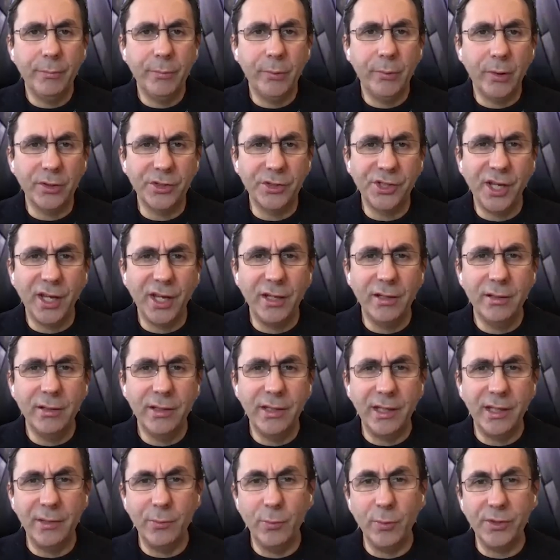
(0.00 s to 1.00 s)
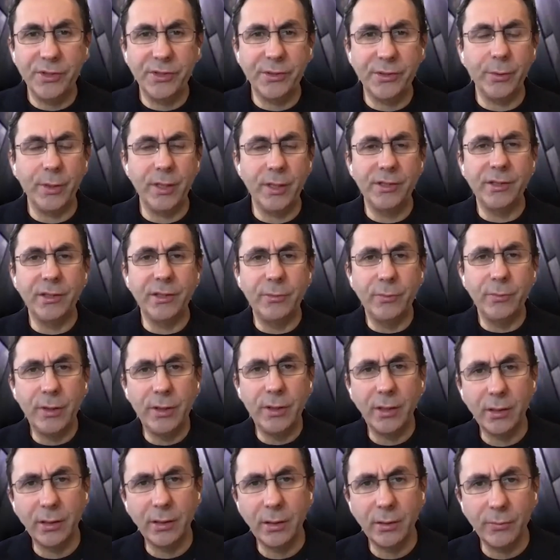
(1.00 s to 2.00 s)
blockchain, that it was created
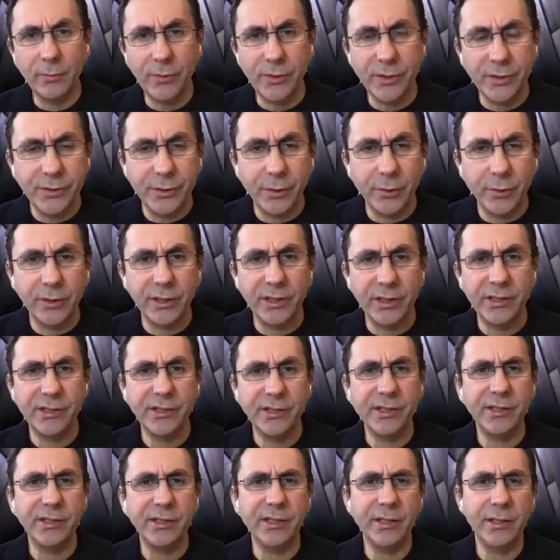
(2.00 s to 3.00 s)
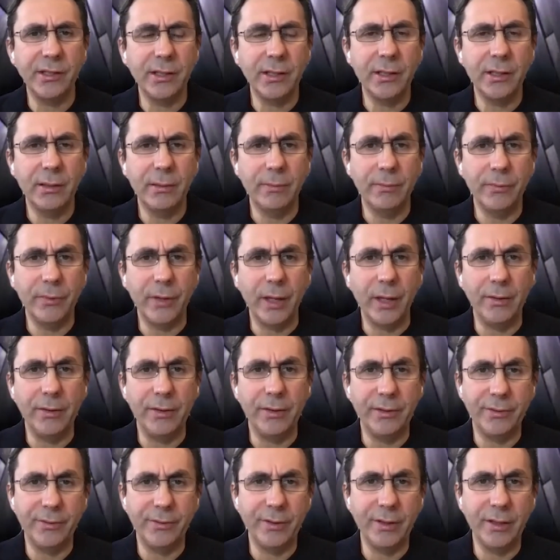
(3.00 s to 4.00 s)
with a token CCD, and
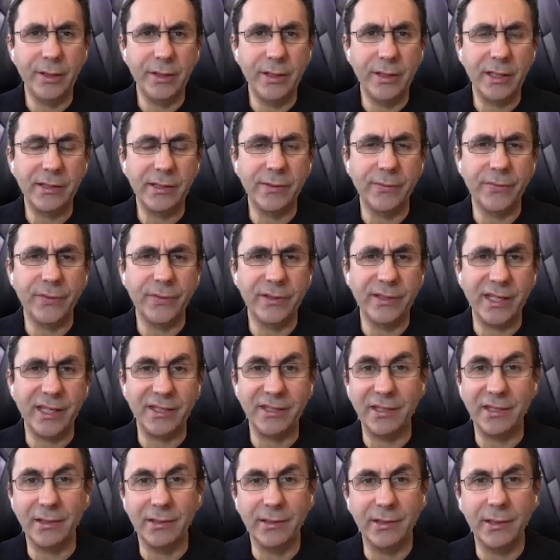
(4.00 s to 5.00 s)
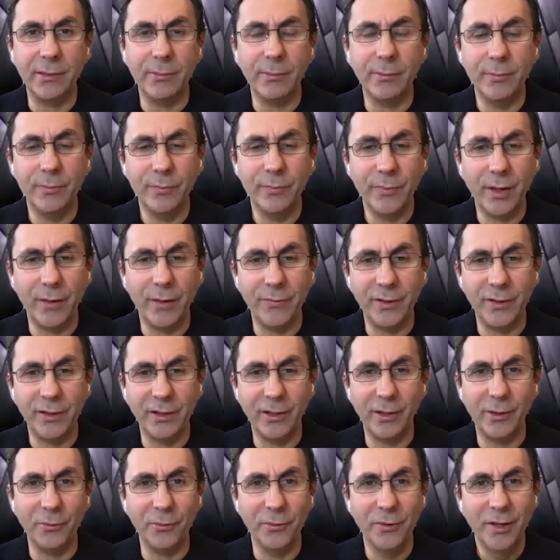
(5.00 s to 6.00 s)
it really does a fantastic team. I
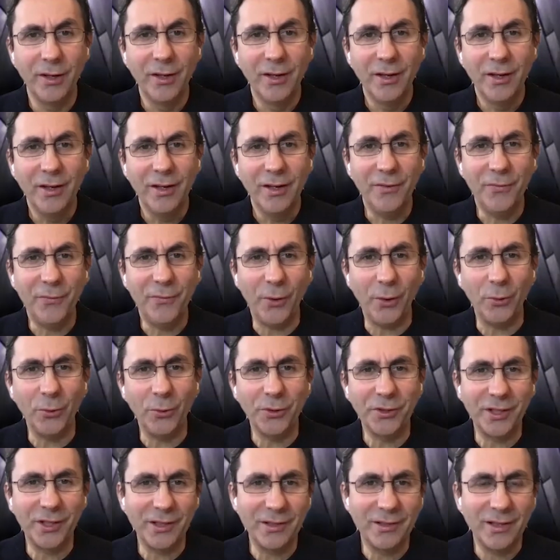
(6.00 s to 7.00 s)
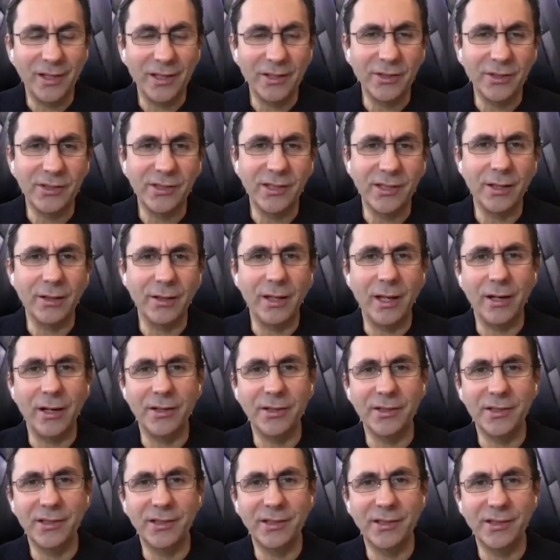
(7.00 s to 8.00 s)
think if I look at, like you said,
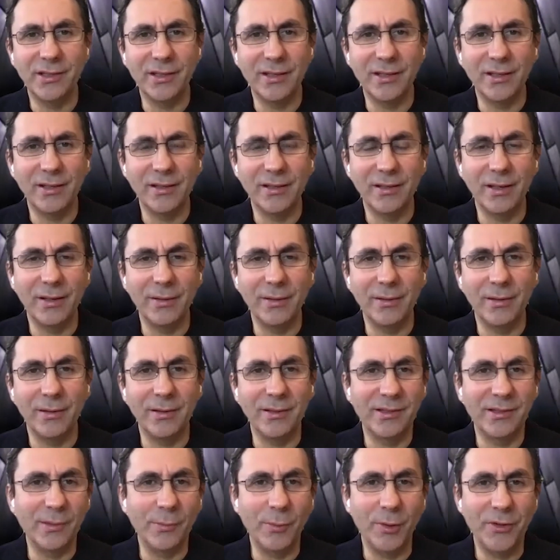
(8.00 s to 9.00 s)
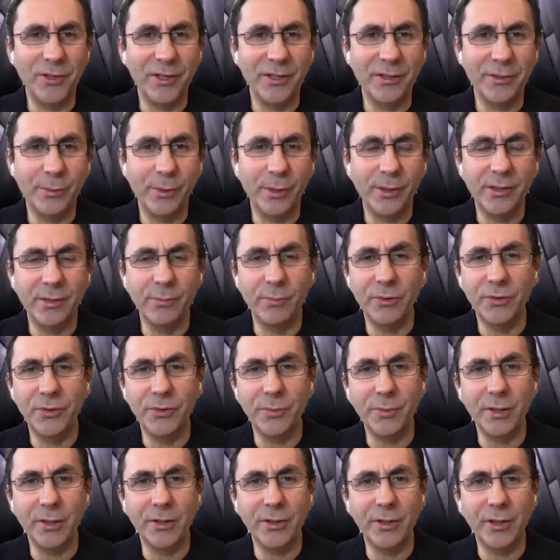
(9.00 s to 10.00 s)
Lars is a someone that created
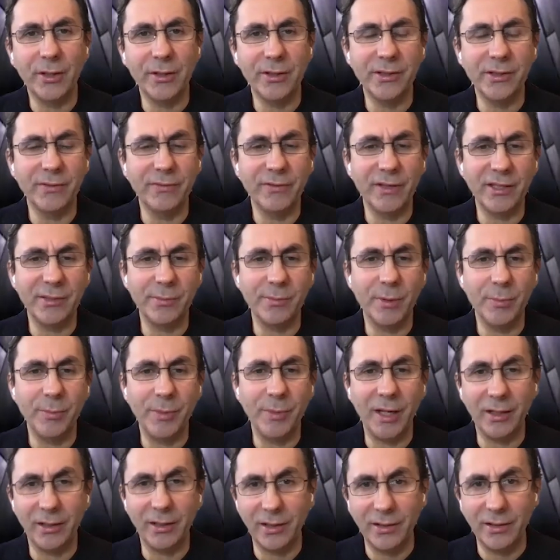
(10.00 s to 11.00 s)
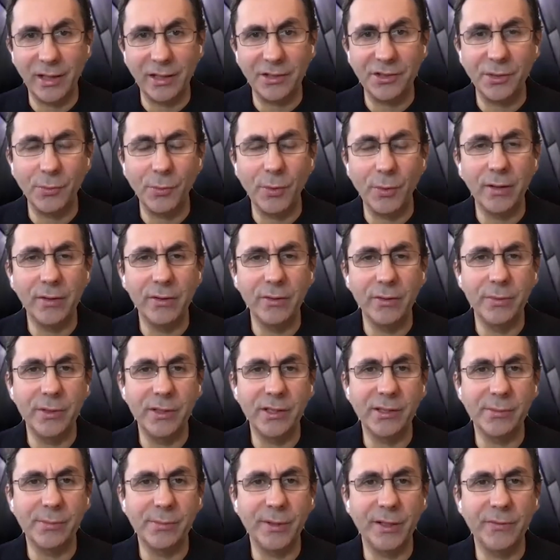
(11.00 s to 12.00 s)
multi-billion dollars investment bank, and actually one of the
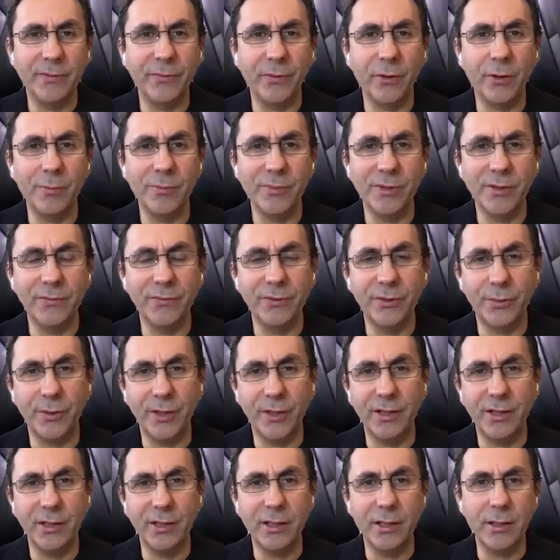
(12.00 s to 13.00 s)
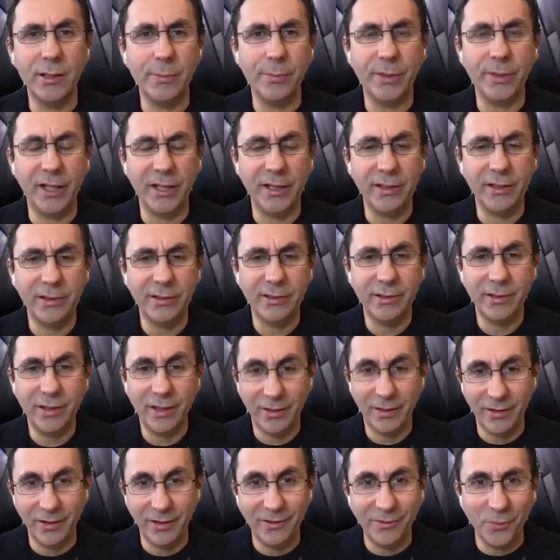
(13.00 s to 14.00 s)
biggest platforms of trading in the planet,
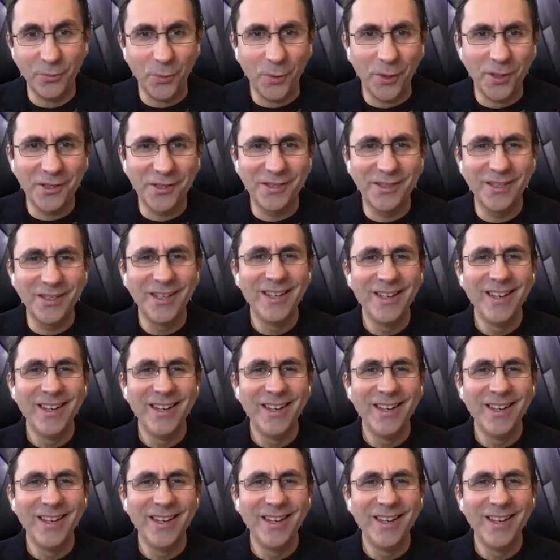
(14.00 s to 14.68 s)
and that worked